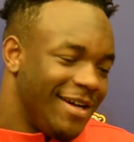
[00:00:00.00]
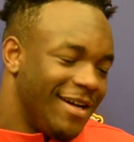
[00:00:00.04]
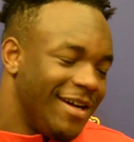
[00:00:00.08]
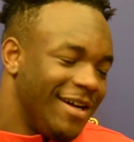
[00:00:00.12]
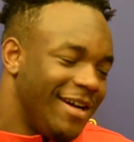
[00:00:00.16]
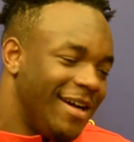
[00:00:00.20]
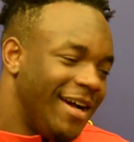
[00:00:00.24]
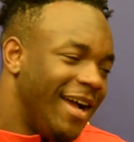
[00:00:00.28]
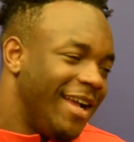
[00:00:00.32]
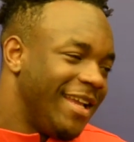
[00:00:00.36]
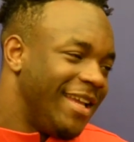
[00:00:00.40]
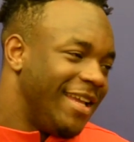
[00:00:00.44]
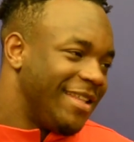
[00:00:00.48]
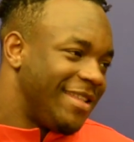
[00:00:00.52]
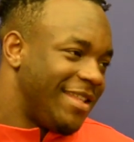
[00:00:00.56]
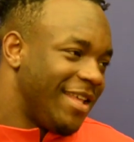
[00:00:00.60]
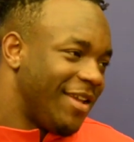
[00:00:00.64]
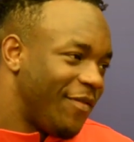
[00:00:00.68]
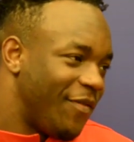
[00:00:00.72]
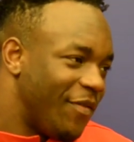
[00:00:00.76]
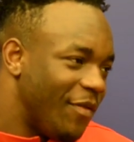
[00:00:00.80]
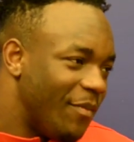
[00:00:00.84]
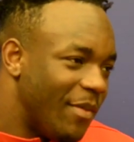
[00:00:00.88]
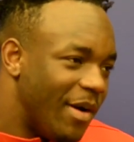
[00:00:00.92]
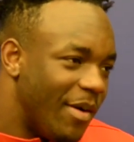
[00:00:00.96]
I get
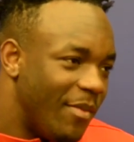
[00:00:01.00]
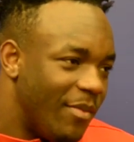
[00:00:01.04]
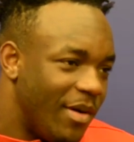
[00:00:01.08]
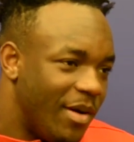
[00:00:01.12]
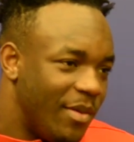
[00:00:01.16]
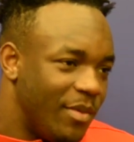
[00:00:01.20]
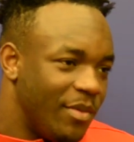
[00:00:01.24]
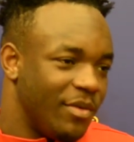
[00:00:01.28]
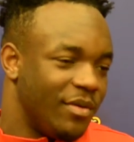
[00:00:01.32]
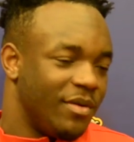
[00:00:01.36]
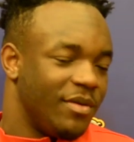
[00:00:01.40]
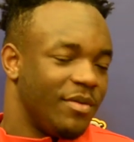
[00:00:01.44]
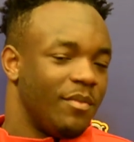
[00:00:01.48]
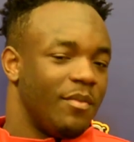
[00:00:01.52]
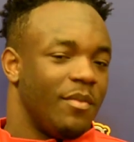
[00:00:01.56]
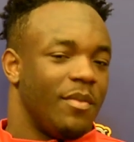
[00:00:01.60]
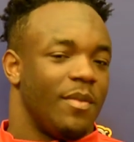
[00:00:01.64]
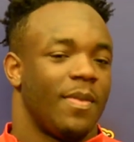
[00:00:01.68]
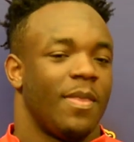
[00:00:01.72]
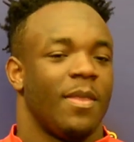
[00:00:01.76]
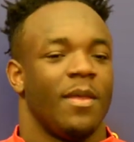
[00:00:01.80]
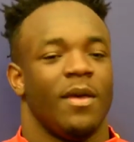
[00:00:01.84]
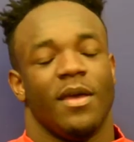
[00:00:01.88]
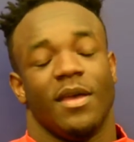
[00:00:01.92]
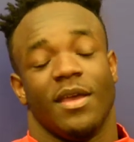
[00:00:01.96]
that from my mama.
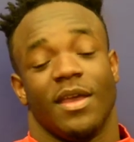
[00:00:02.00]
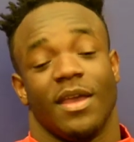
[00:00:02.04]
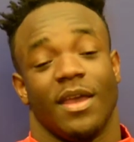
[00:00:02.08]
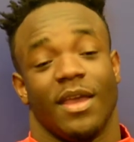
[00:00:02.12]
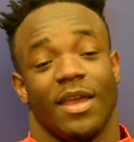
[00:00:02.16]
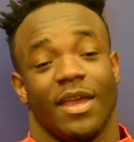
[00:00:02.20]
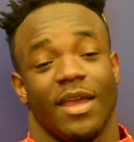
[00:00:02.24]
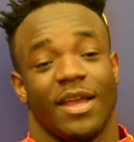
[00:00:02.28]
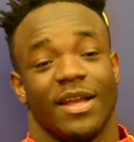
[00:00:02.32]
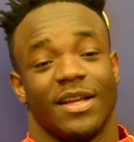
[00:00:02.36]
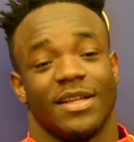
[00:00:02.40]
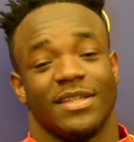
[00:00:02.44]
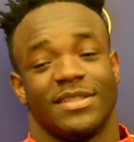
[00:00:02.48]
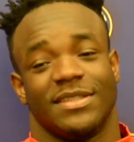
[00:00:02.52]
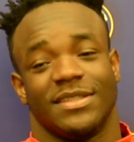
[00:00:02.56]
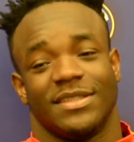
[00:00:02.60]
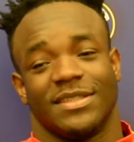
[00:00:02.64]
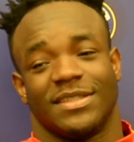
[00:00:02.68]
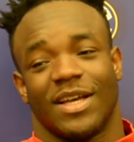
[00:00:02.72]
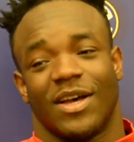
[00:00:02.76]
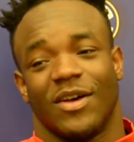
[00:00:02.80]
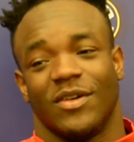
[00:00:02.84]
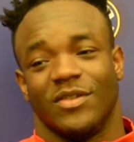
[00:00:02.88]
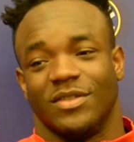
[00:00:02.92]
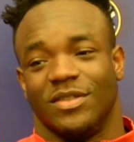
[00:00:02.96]
Ever
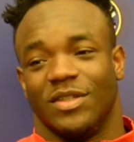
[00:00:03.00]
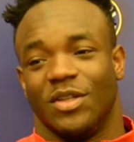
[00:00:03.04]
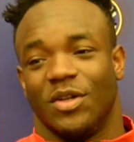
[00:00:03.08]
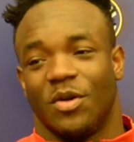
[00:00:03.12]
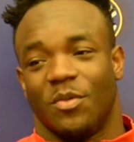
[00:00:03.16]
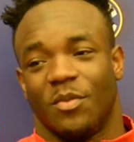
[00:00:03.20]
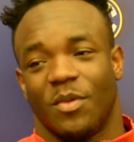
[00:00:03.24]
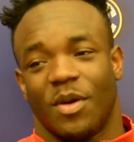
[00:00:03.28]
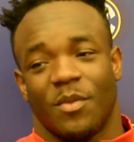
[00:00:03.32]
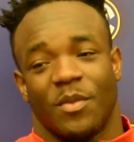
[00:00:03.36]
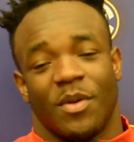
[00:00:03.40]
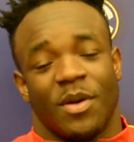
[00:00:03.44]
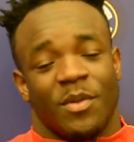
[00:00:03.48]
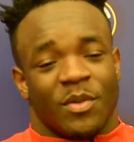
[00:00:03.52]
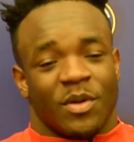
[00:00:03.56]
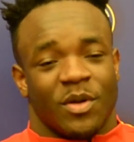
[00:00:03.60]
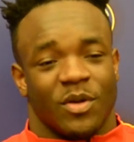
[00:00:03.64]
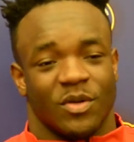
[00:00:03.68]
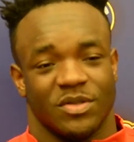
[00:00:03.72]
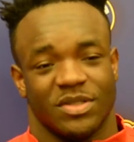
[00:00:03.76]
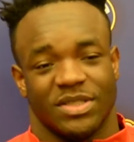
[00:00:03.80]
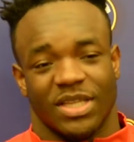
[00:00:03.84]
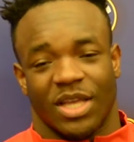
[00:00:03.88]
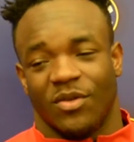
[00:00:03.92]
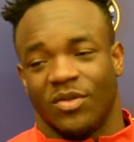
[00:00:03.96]
since I was little, my mama
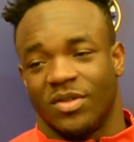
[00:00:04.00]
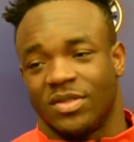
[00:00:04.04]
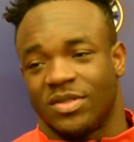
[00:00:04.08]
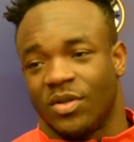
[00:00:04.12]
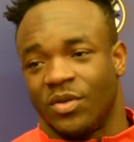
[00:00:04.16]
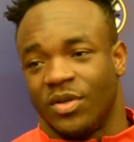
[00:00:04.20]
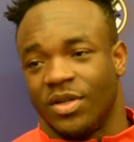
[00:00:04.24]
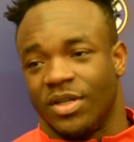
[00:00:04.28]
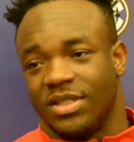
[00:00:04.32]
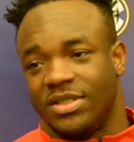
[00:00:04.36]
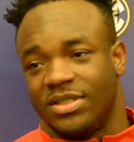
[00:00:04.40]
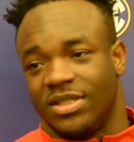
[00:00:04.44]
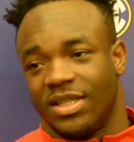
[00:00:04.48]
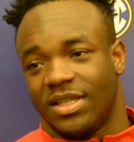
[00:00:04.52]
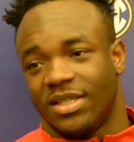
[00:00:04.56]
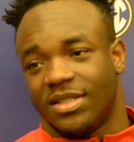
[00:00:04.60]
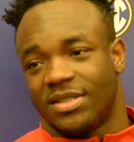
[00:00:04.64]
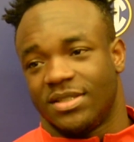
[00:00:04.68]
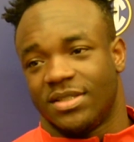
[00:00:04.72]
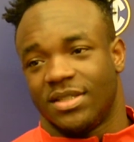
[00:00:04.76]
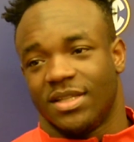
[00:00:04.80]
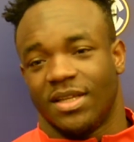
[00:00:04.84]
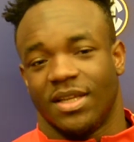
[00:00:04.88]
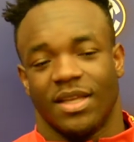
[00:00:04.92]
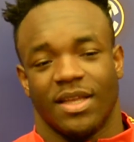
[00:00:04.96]
gonna say what's on her
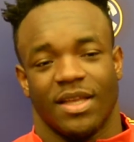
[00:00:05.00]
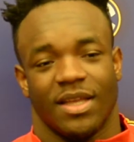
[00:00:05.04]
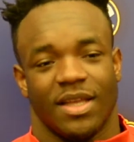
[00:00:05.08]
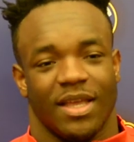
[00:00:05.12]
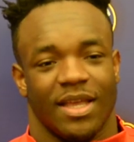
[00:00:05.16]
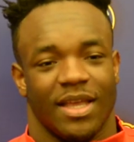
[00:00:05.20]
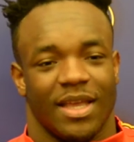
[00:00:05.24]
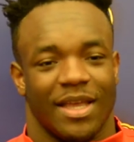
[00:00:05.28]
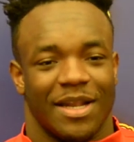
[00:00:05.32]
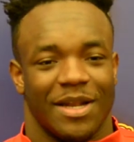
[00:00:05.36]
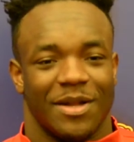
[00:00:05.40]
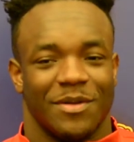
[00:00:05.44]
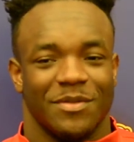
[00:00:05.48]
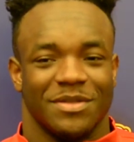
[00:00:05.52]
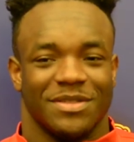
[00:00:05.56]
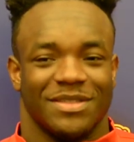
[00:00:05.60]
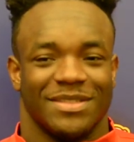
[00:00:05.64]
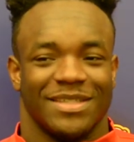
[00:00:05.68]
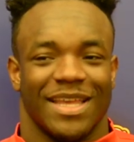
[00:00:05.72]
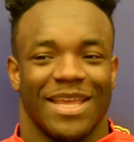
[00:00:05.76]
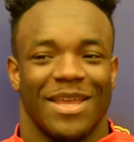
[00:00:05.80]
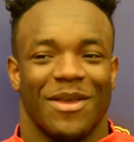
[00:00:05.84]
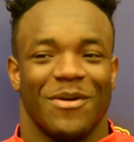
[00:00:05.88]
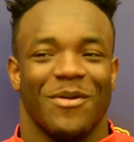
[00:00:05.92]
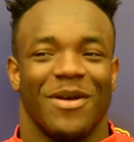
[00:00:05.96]
chest, and I'm the
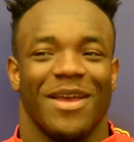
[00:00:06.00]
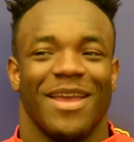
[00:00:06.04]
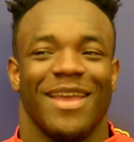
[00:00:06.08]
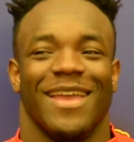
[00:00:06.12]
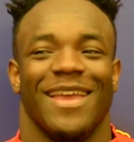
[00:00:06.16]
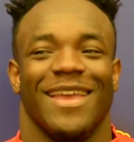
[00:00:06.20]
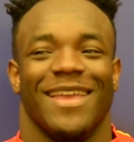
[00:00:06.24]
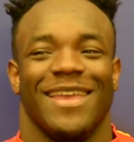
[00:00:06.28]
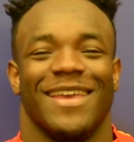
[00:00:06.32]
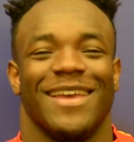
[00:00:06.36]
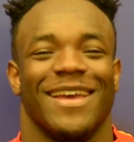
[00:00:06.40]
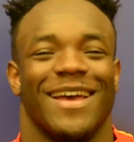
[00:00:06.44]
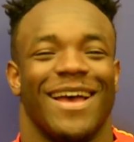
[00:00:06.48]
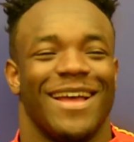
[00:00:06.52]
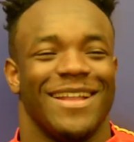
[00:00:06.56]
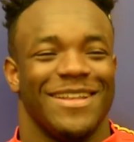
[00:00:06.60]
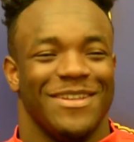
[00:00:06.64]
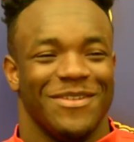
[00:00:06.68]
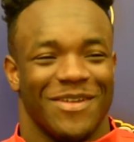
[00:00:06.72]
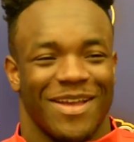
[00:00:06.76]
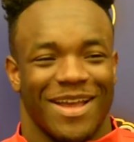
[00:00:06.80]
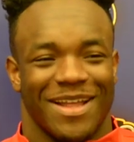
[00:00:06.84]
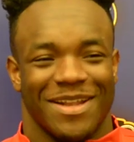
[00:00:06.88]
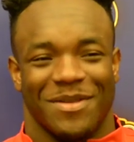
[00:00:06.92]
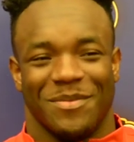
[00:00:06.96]
same way. And yeah, I
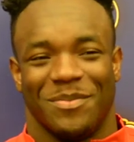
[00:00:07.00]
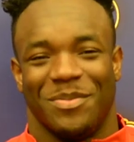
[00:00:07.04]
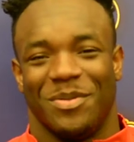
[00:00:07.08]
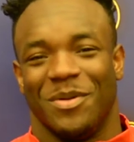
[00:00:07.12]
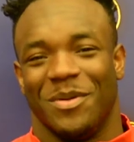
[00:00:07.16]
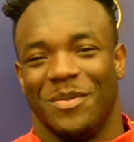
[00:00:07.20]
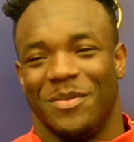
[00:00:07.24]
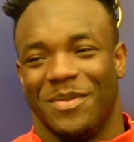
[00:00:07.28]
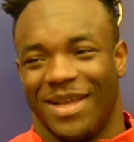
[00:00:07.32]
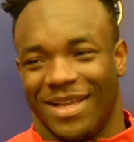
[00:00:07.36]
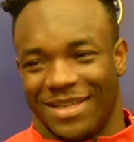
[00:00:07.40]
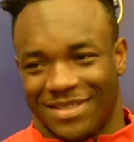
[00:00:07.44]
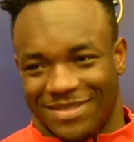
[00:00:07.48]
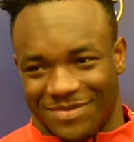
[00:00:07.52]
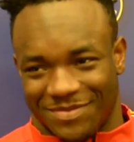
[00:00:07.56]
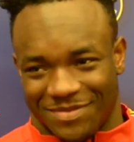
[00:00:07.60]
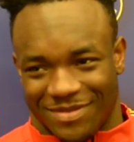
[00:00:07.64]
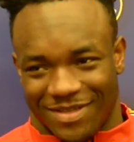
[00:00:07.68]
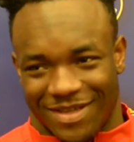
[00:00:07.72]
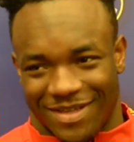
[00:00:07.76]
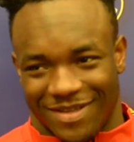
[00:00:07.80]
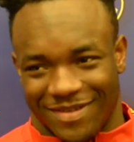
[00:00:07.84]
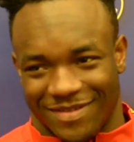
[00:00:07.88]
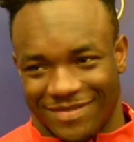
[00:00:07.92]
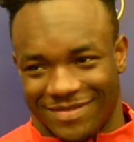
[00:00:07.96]
do have to pull back
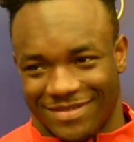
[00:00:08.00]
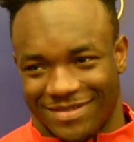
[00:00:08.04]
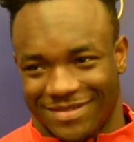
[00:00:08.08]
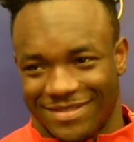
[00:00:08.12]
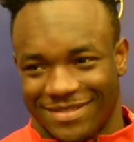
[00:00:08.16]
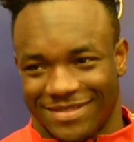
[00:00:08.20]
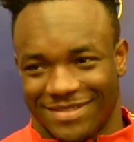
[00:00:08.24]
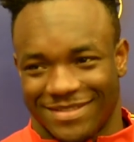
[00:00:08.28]
sometimes.